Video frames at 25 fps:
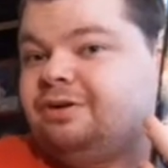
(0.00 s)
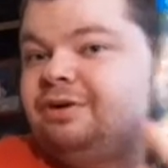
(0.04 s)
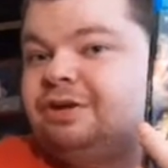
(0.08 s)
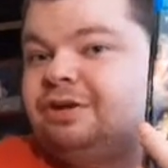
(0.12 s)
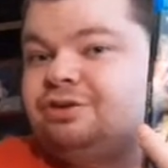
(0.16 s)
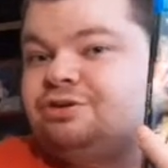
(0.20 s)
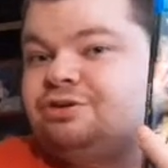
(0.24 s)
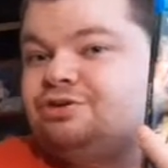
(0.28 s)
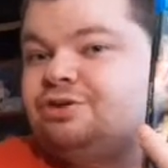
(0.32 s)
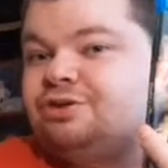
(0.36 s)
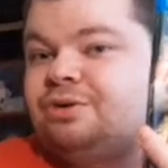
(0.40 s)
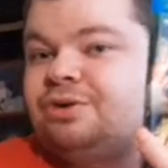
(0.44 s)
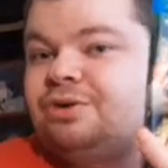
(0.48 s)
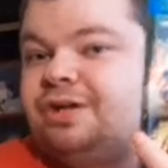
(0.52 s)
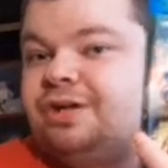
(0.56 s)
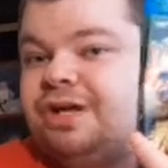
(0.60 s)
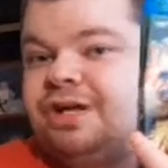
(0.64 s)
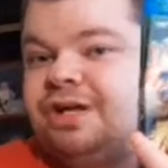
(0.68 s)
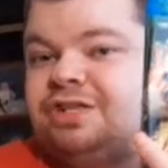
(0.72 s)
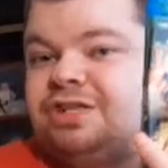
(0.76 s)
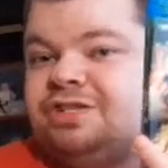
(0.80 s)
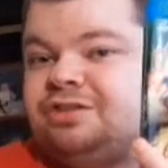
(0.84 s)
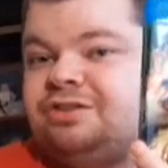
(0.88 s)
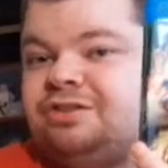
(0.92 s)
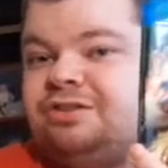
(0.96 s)
there's no
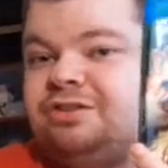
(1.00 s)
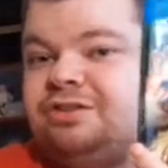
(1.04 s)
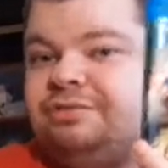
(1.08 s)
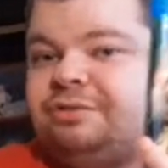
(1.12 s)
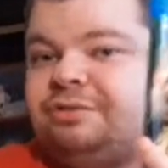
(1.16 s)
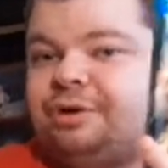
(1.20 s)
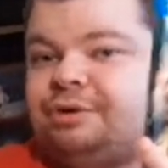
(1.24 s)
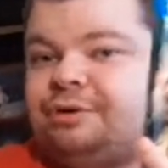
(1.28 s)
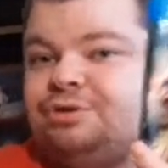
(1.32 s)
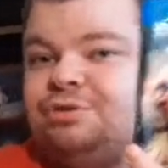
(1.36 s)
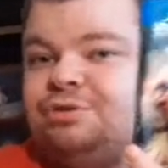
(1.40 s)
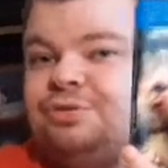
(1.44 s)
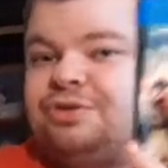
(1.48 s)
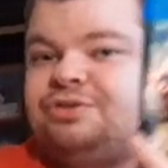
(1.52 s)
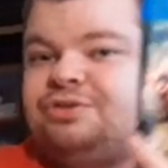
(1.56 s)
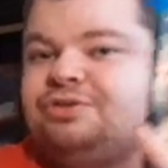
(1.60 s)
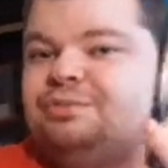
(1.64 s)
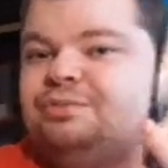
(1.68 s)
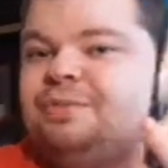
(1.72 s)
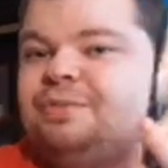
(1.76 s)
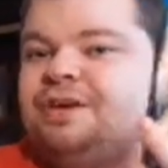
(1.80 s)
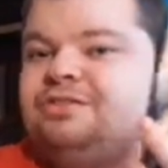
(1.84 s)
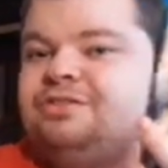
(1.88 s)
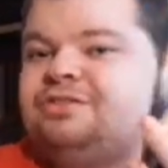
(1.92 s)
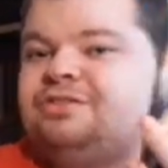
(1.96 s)
connection to the first one, so
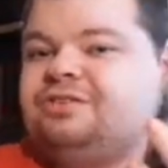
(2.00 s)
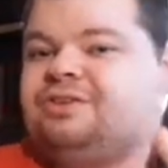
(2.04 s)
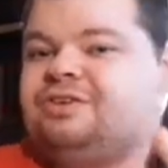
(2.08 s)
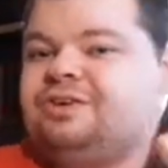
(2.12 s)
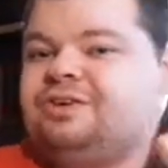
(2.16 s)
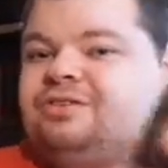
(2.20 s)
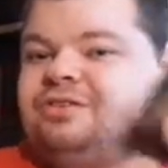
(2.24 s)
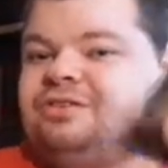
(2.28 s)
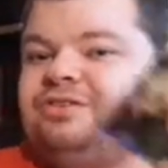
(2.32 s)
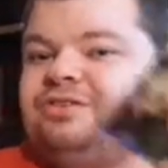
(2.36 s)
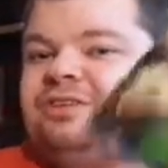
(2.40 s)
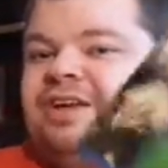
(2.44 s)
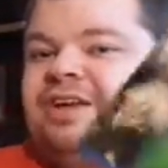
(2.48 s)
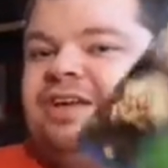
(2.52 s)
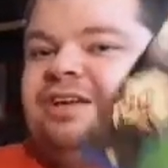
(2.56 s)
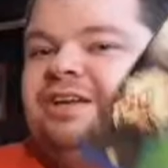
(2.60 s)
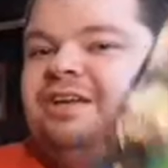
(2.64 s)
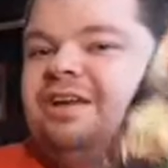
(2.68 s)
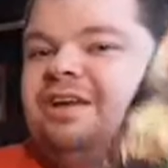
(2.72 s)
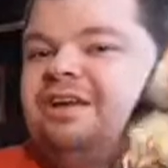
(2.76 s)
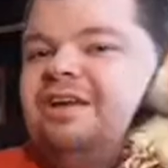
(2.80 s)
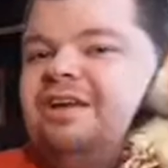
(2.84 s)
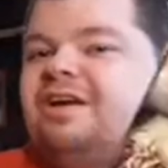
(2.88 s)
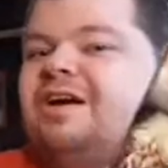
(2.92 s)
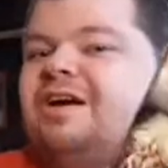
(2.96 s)
basically they're saying
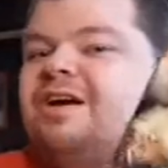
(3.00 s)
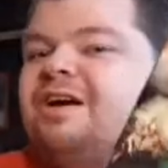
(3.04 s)
that